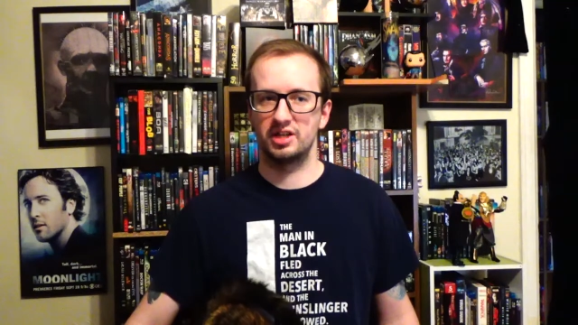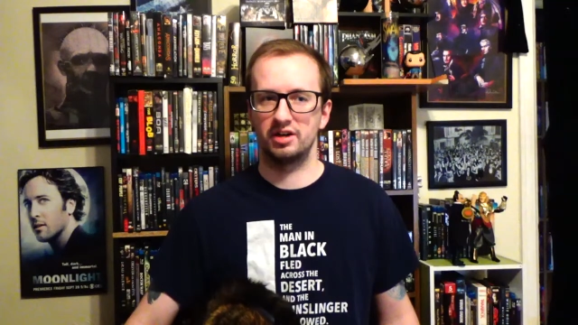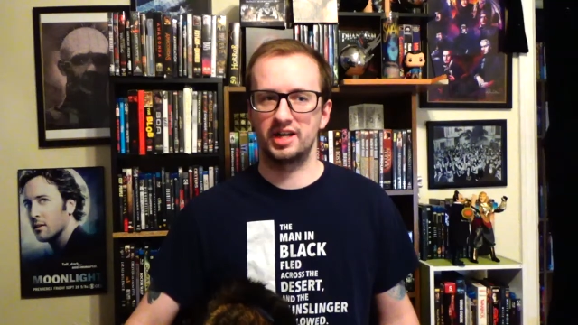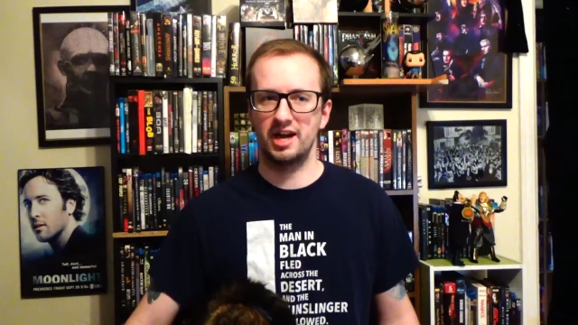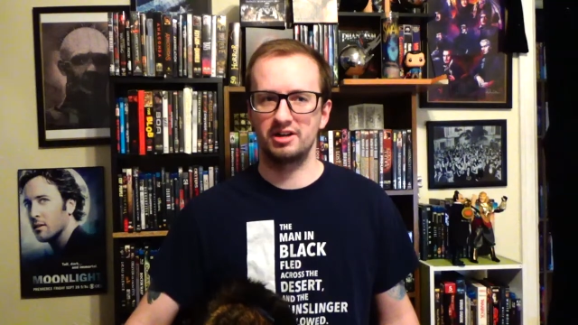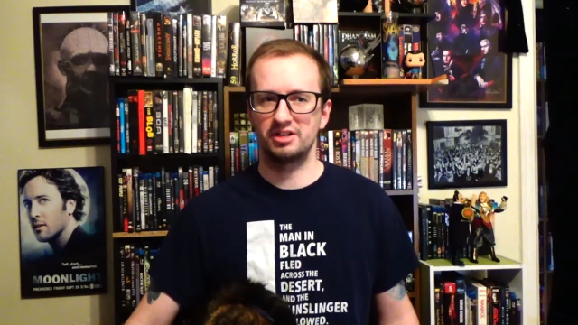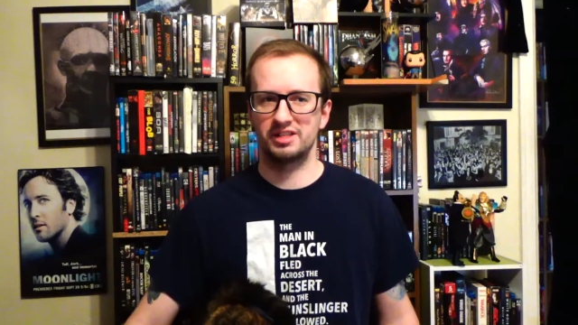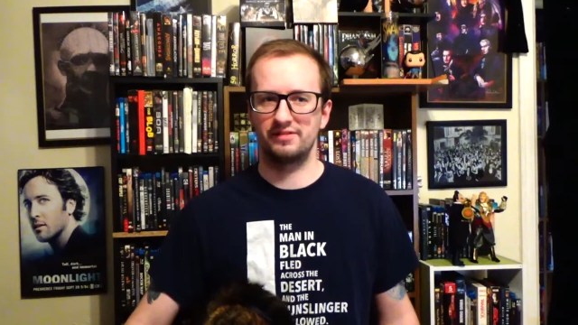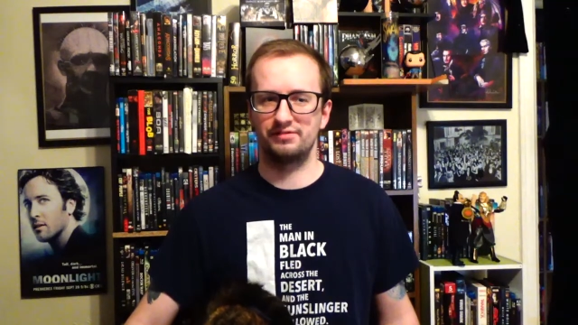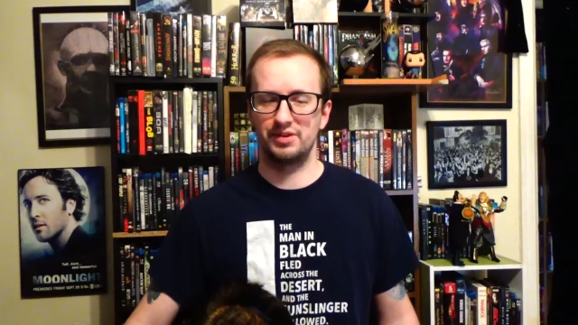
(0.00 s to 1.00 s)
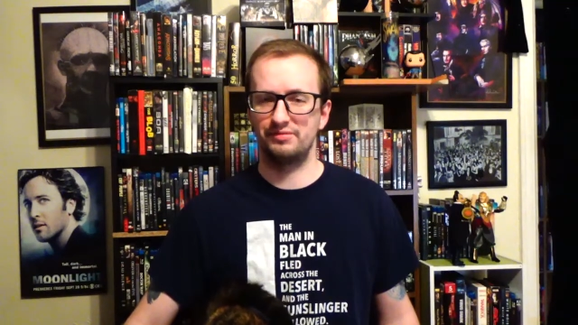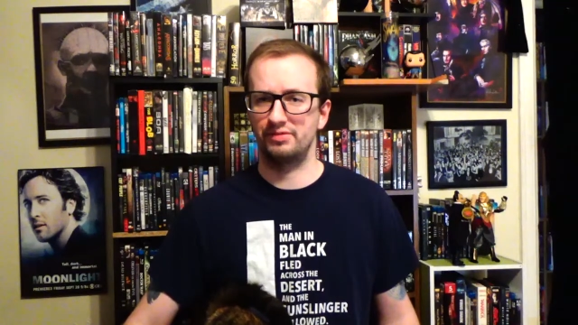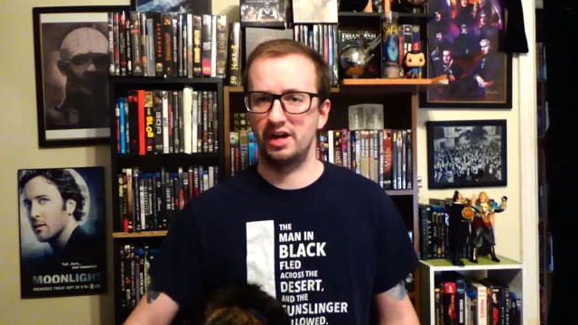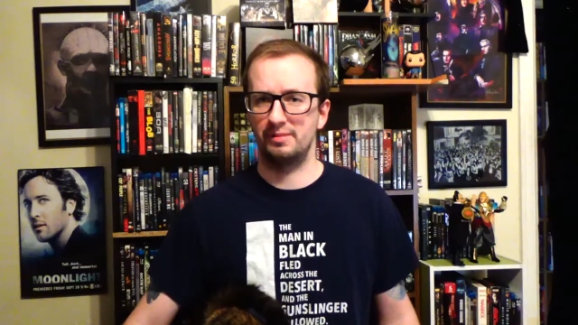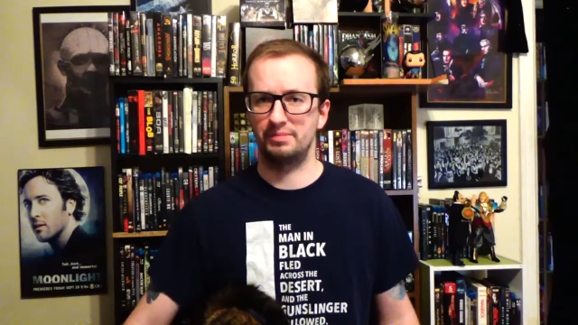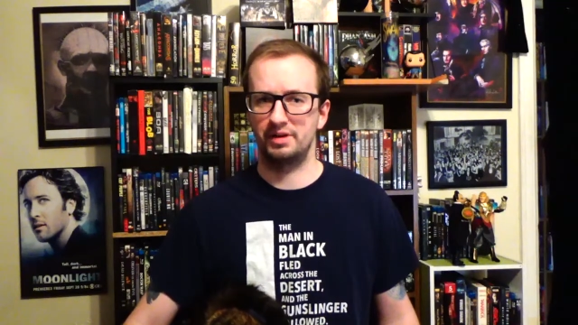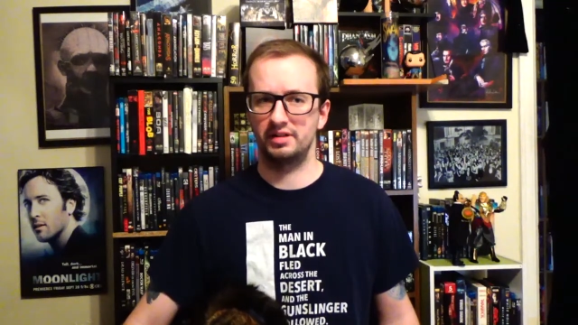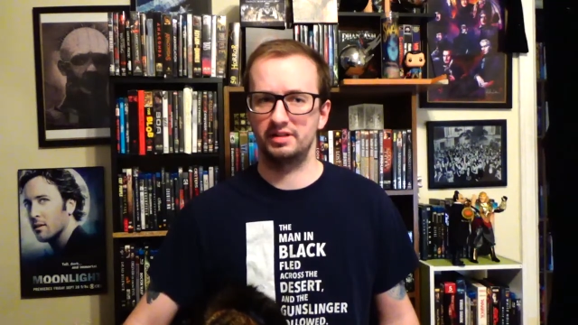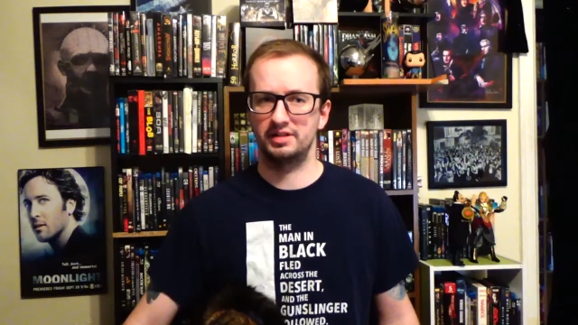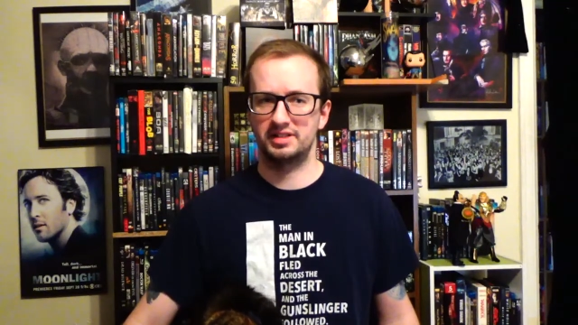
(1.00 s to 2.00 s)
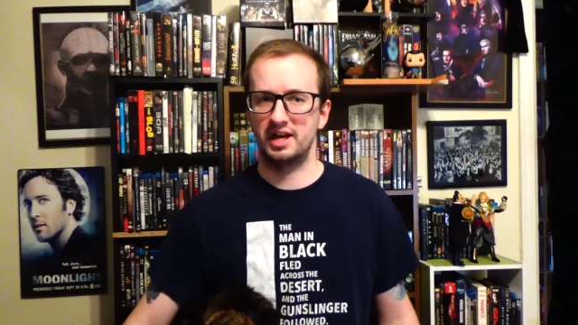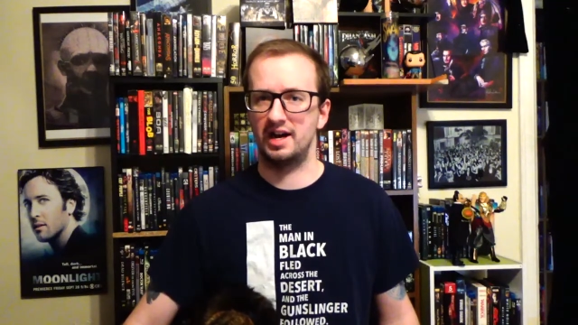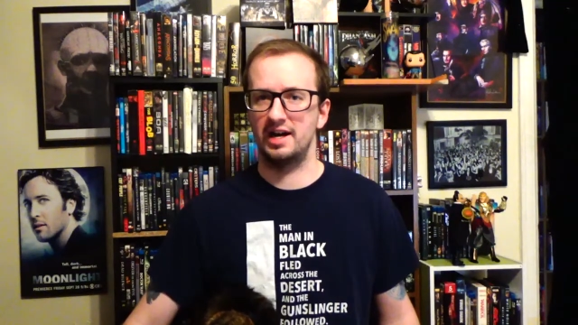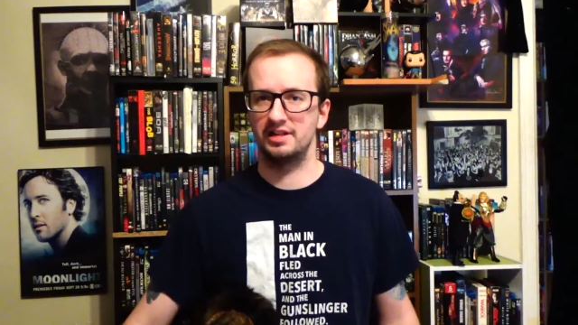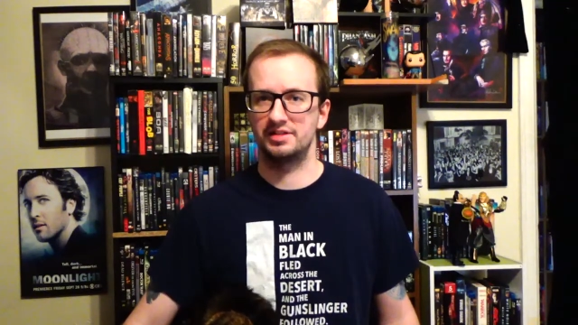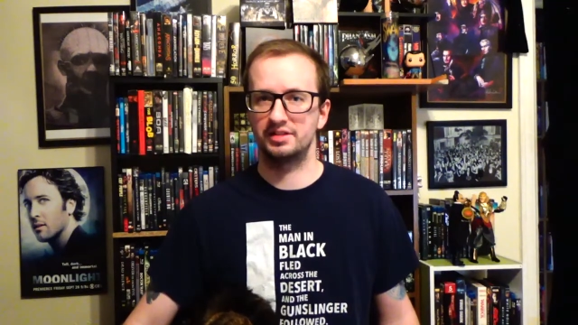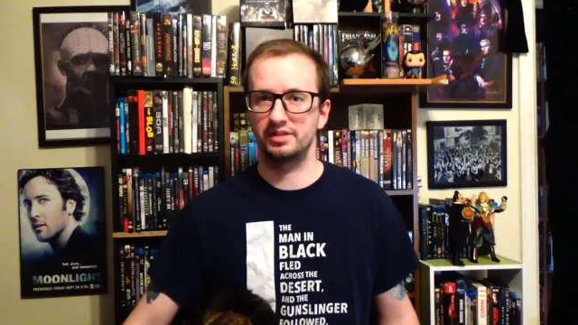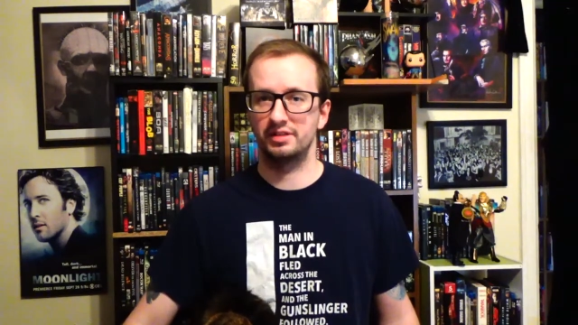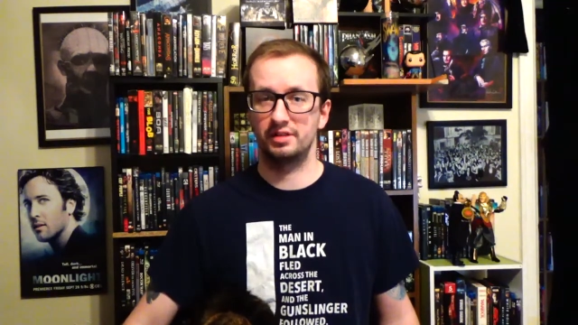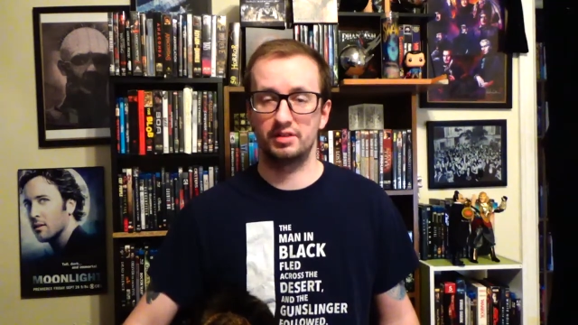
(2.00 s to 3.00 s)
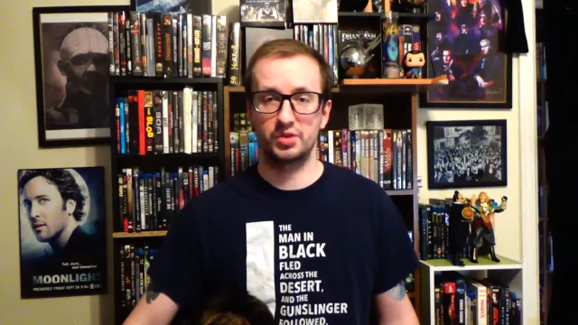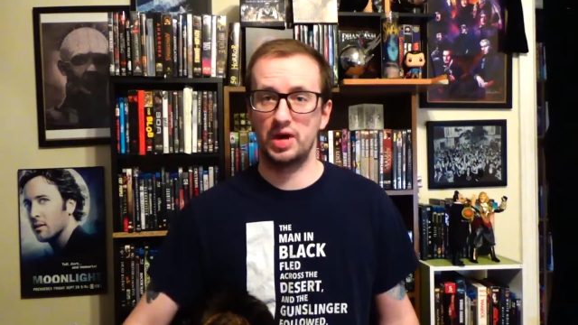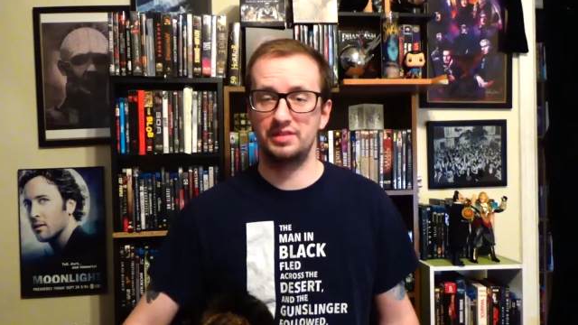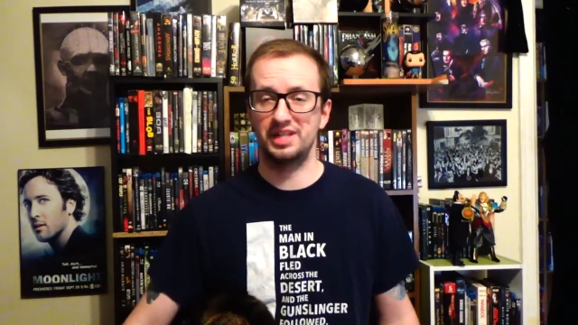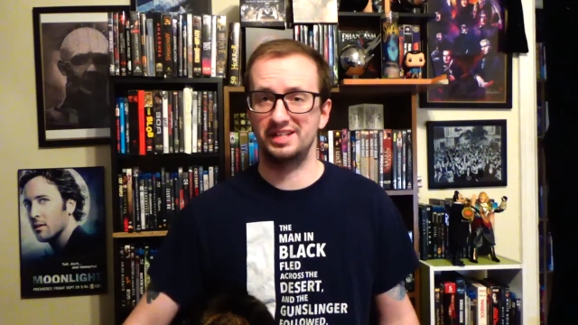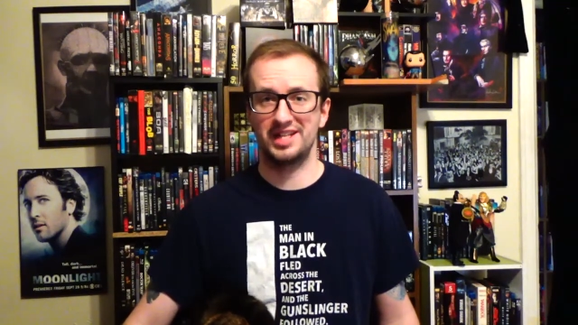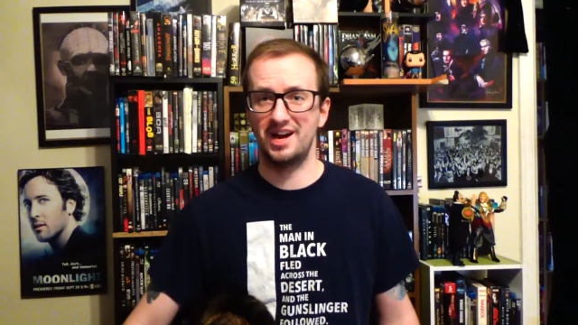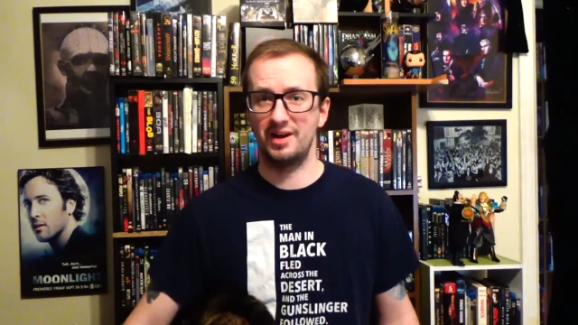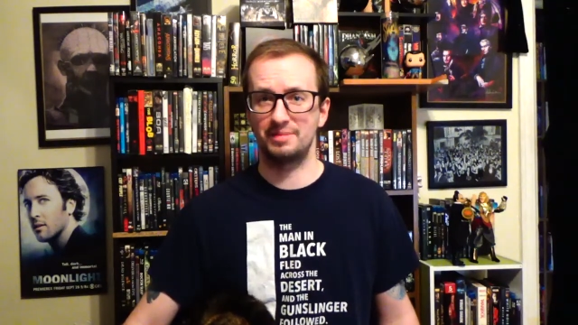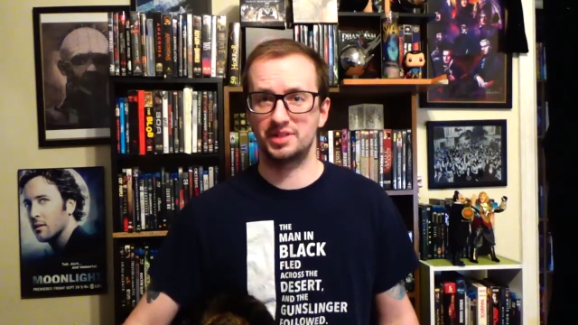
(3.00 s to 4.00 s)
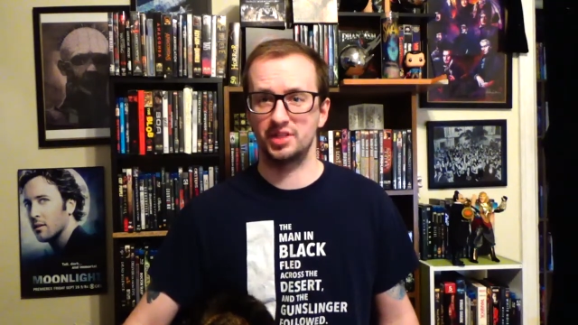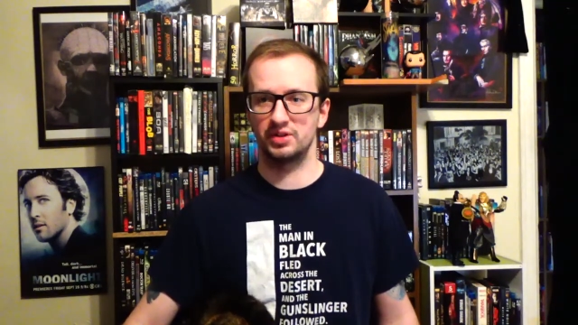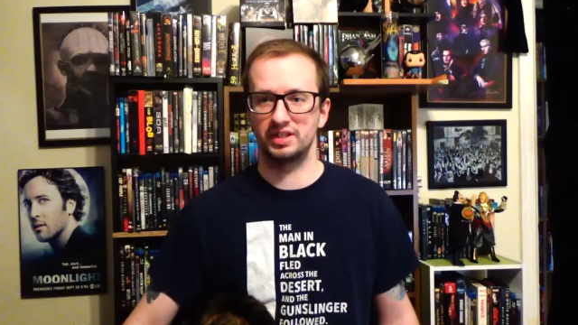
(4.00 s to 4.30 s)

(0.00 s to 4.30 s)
Speaker 1: There are characters that flip-flop sides throughout the entire episode.